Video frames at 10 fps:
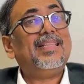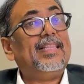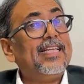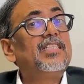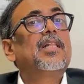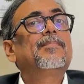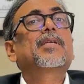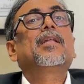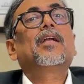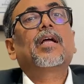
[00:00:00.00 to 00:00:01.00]
these lumps
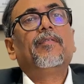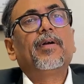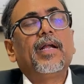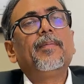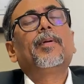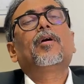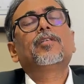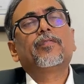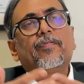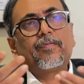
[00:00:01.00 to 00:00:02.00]
can get covered, and because
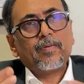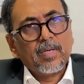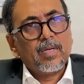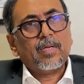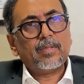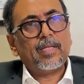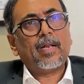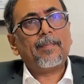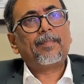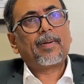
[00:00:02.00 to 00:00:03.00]
of the
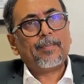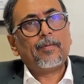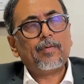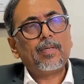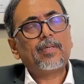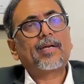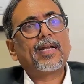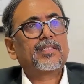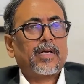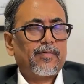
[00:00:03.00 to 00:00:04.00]
lump removal, that
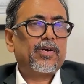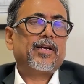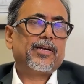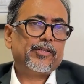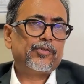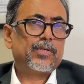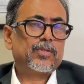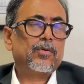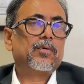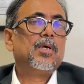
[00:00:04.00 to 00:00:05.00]
gets covered under insurance.
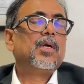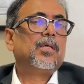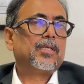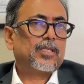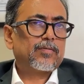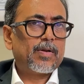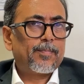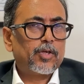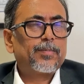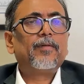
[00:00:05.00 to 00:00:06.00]
So this is one
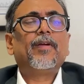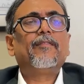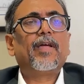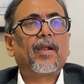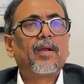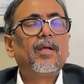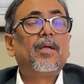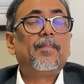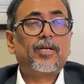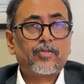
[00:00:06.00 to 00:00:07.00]
possible way where
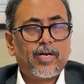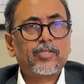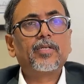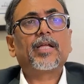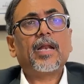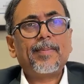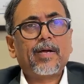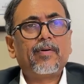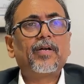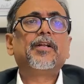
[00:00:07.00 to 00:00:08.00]
breast reduction can be
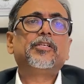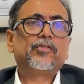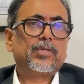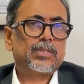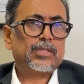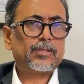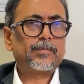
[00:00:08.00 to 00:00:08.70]
covered under insurance.